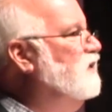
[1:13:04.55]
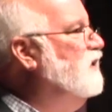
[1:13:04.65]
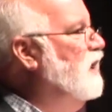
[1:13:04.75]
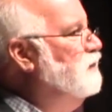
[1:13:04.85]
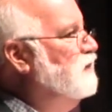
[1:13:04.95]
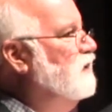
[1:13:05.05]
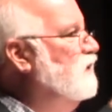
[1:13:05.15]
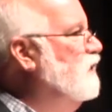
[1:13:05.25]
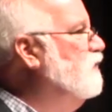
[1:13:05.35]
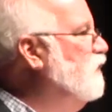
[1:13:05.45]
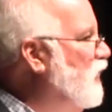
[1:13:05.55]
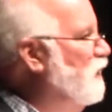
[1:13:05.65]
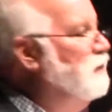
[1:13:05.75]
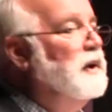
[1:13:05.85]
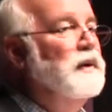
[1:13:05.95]
steps to the front
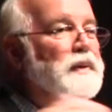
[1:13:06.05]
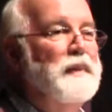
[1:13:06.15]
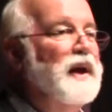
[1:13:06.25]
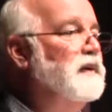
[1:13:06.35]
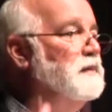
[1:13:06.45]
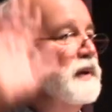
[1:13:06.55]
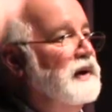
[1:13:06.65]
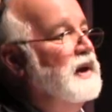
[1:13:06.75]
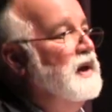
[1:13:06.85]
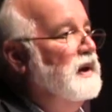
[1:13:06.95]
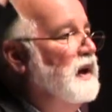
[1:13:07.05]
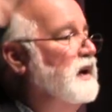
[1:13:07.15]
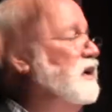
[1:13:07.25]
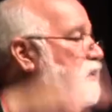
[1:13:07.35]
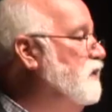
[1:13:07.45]
of the plane or the back of the plane
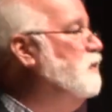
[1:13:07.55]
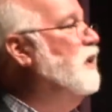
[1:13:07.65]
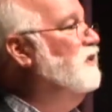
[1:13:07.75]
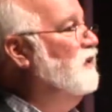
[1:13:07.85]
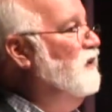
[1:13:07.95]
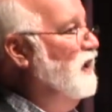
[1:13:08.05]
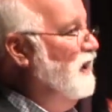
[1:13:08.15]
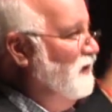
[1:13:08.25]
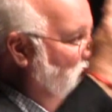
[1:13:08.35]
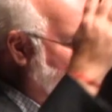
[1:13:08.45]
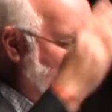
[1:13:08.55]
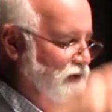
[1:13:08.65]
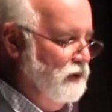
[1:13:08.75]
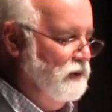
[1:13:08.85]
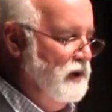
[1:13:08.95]
like you're the president of the United States.
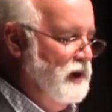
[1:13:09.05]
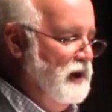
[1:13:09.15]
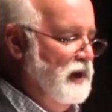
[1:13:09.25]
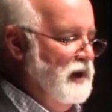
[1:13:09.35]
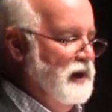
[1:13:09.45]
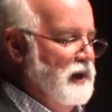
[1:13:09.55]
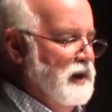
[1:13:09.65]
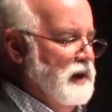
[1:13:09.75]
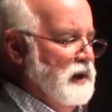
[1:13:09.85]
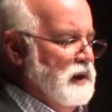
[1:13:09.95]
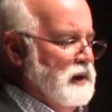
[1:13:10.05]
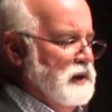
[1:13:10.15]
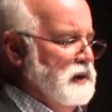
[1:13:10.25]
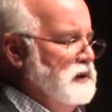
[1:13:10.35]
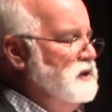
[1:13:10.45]
So,
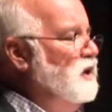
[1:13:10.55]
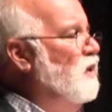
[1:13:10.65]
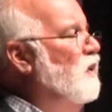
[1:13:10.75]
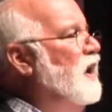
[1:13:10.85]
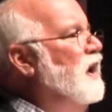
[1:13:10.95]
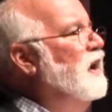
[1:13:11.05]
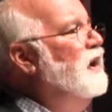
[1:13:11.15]
so uh,